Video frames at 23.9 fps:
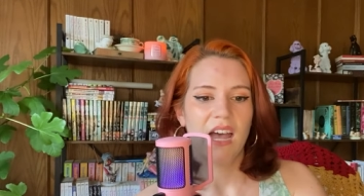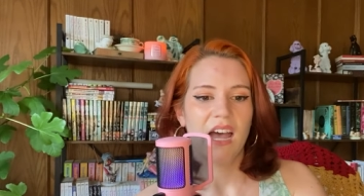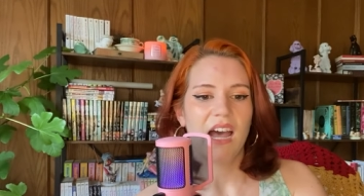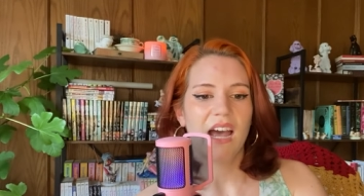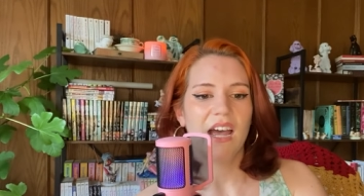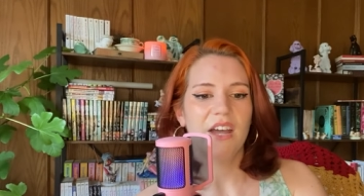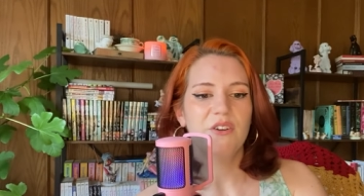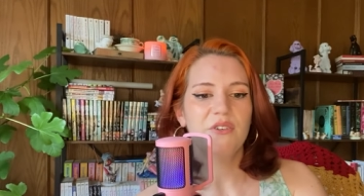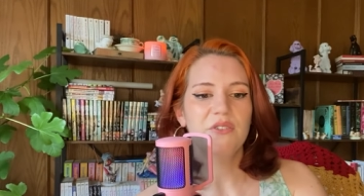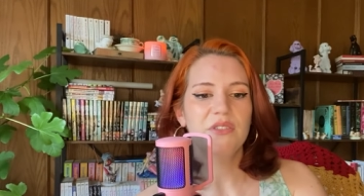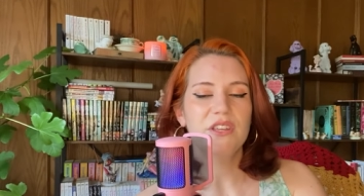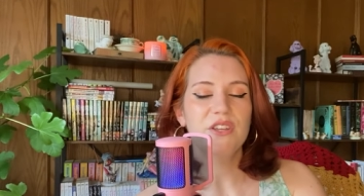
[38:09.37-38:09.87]

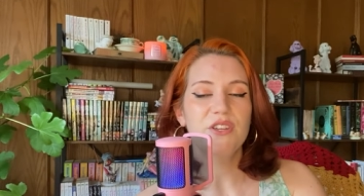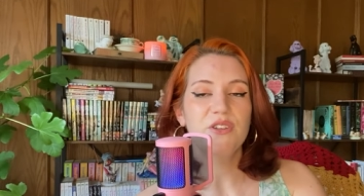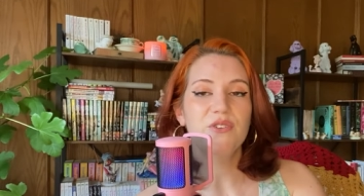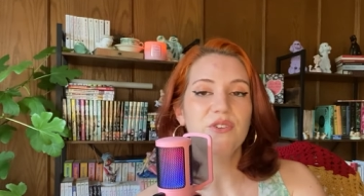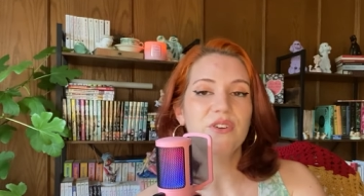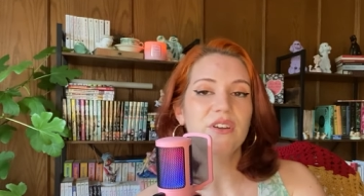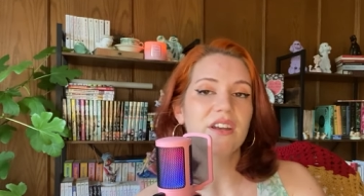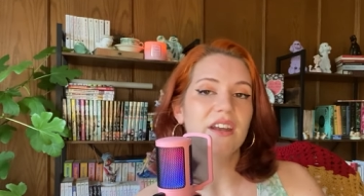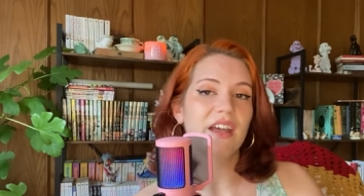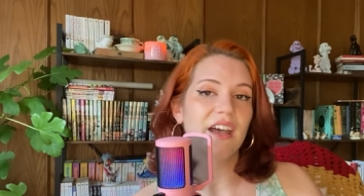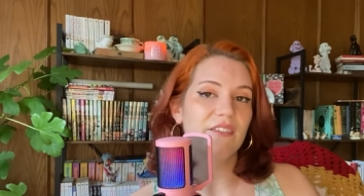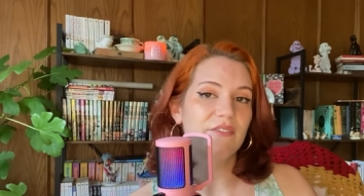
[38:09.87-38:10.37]
I don't think you
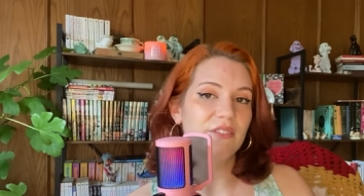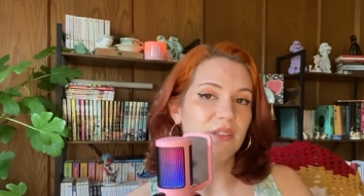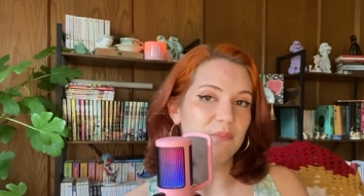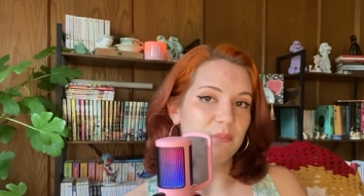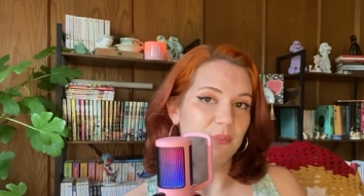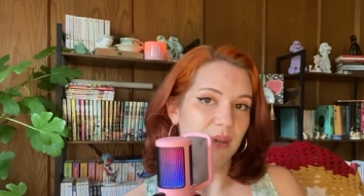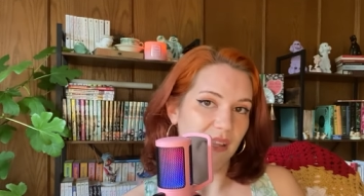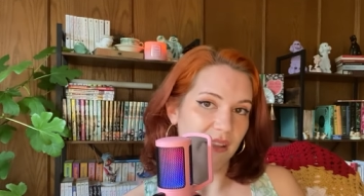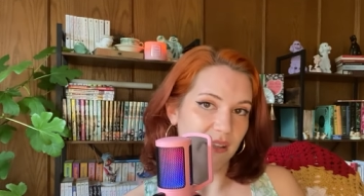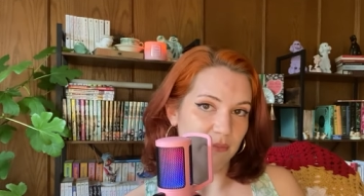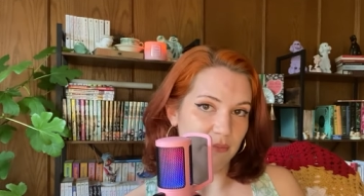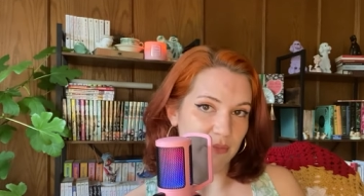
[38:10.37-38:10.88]
could have the
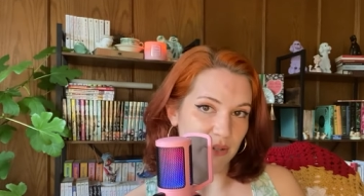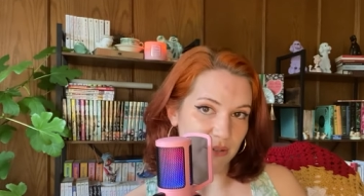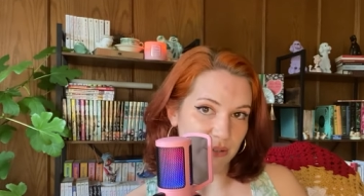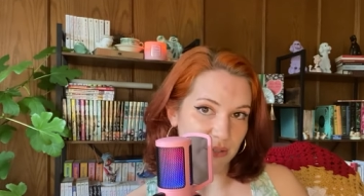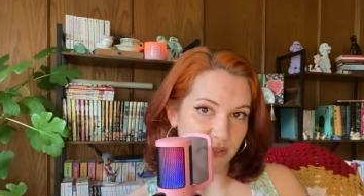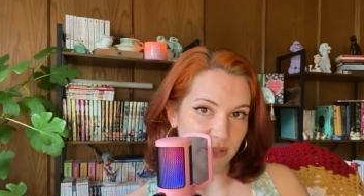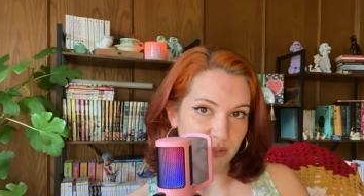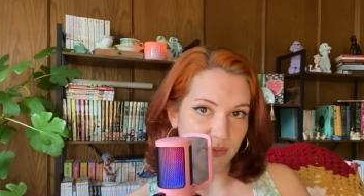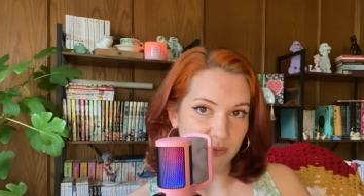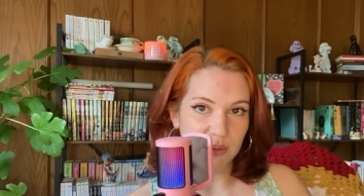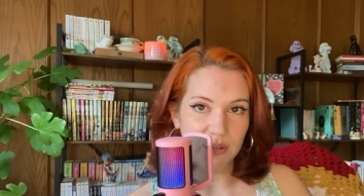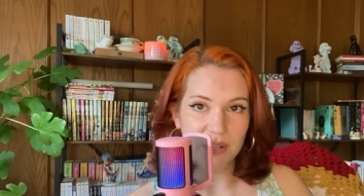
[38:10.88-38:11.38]
Melon
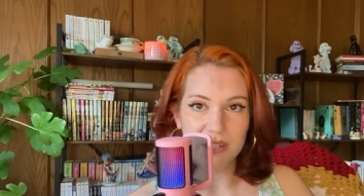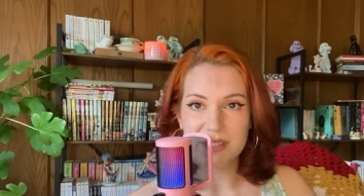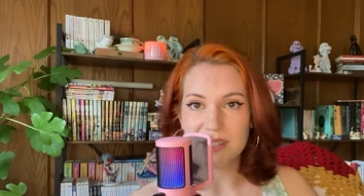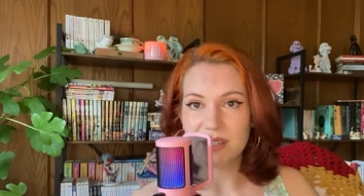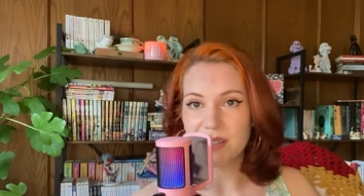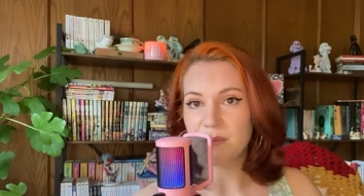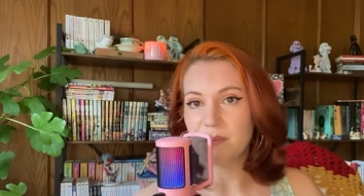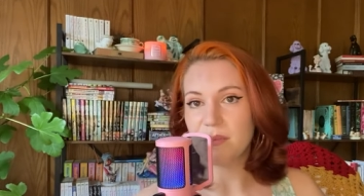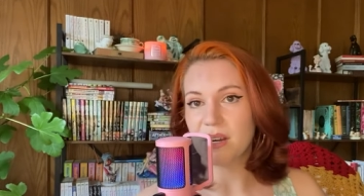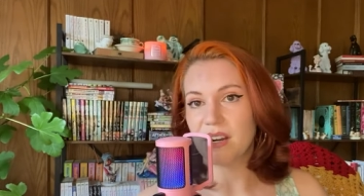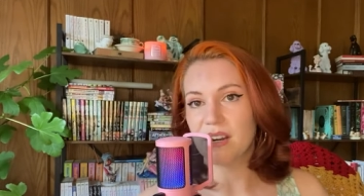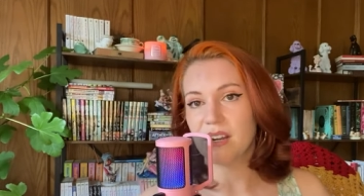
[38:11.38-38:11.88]
Music Awards
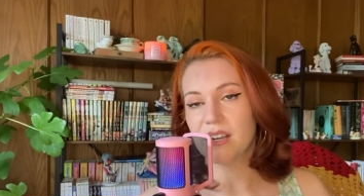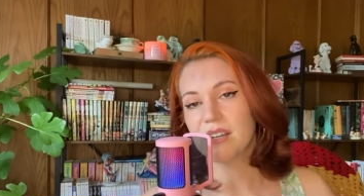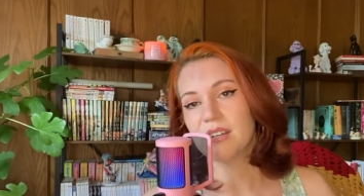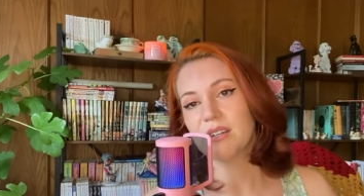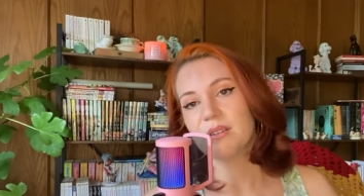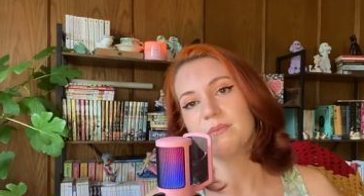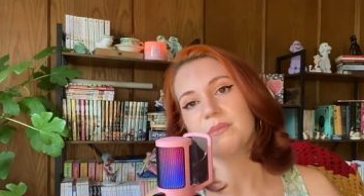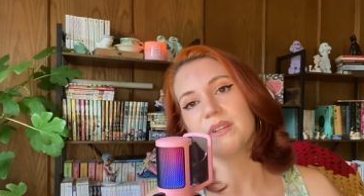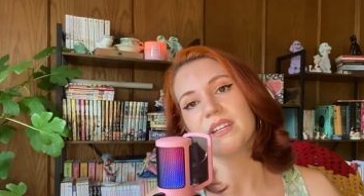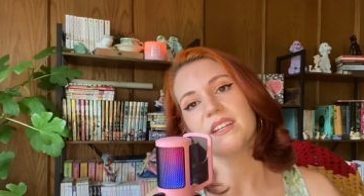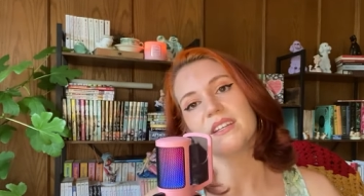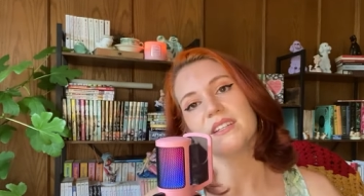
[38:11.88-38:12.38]
in
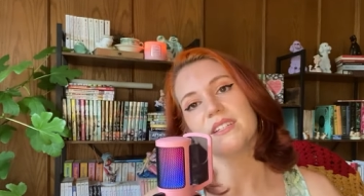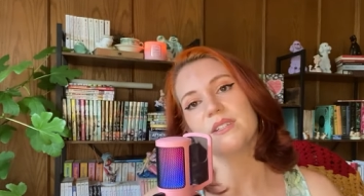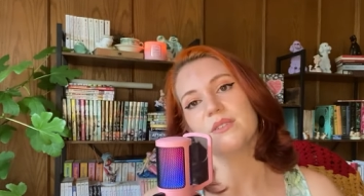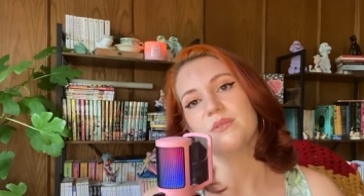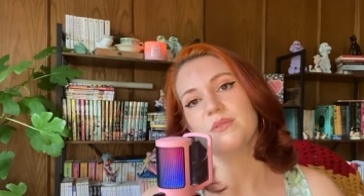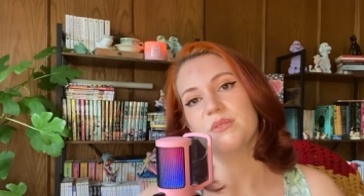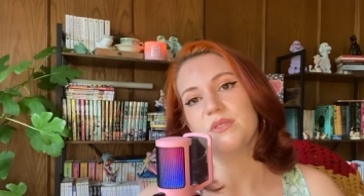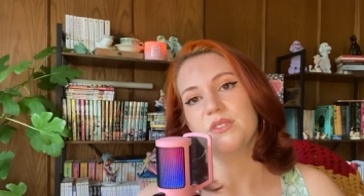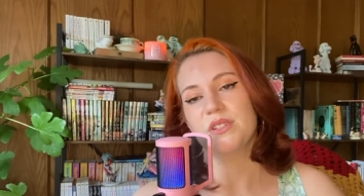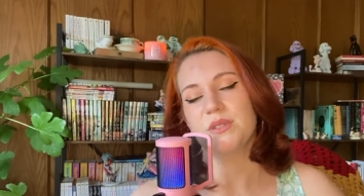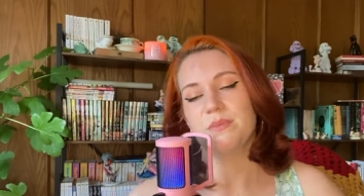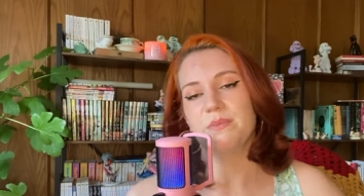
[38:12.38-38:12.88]
America because it
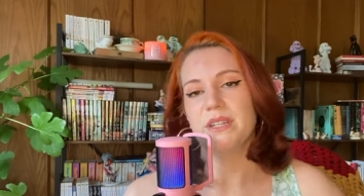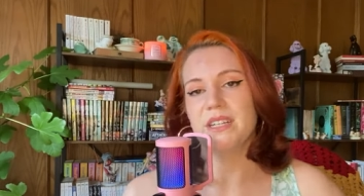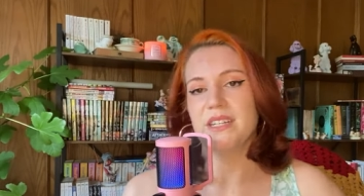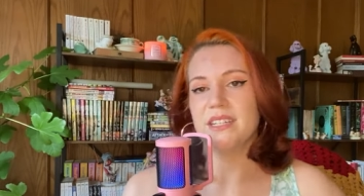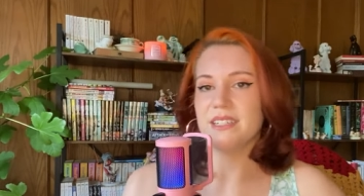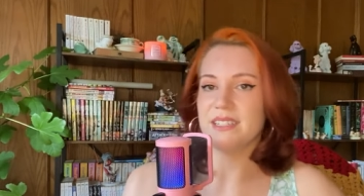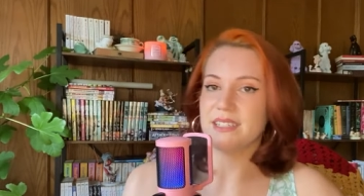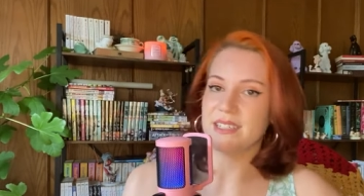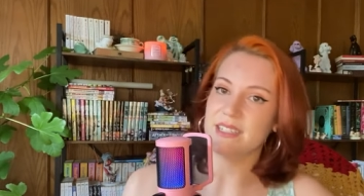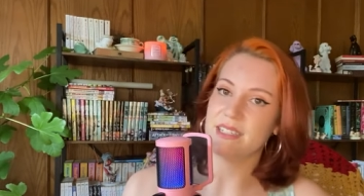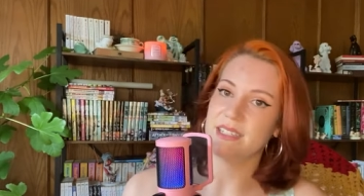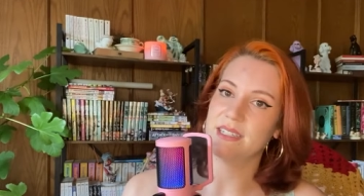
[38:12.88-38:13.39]
would just be
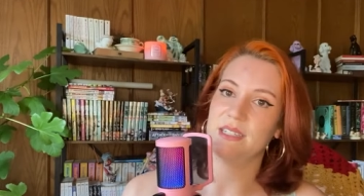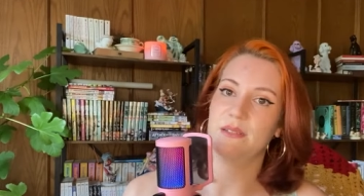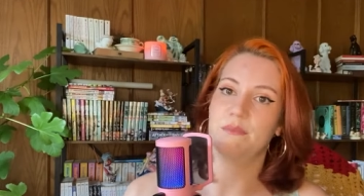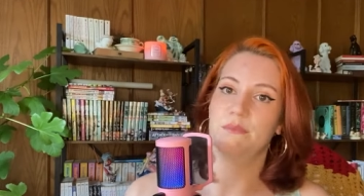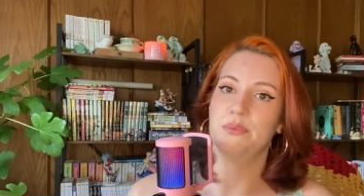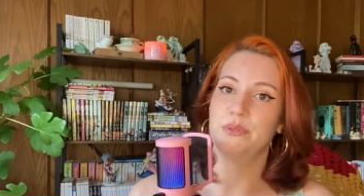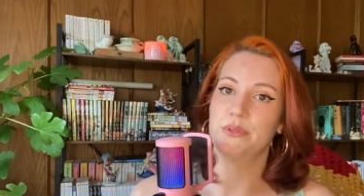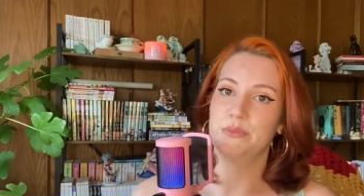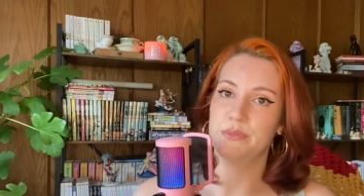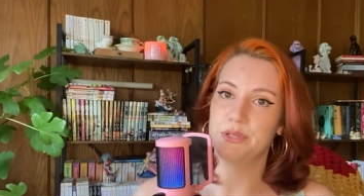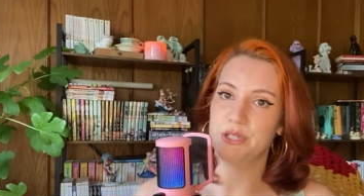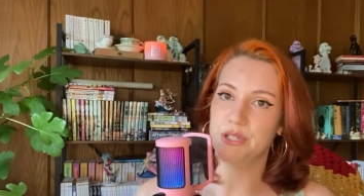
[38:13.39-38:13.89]
consistent
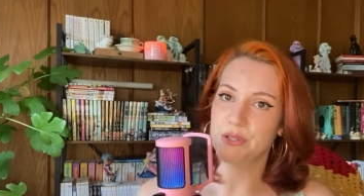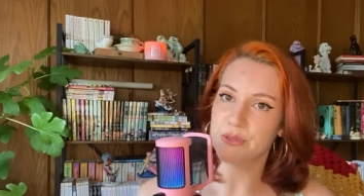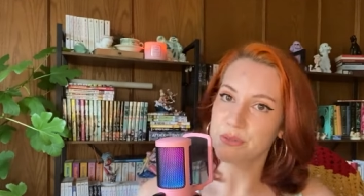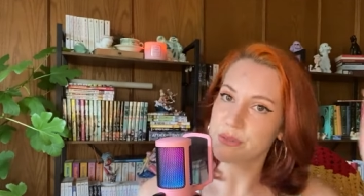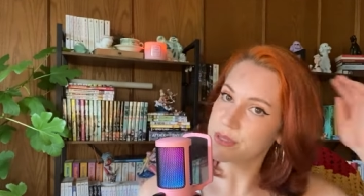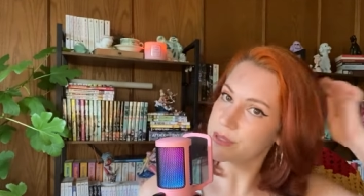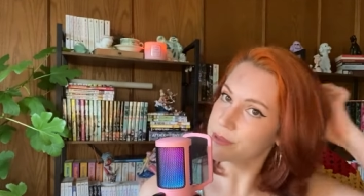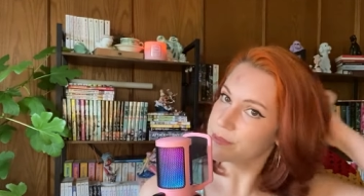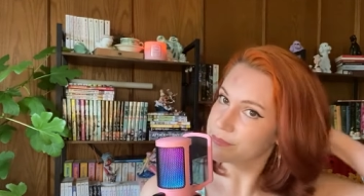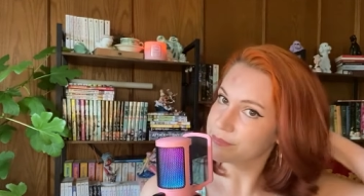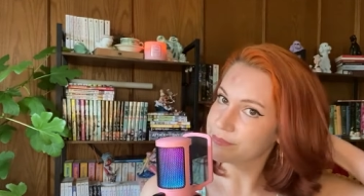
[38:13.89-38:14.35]
boob jokes.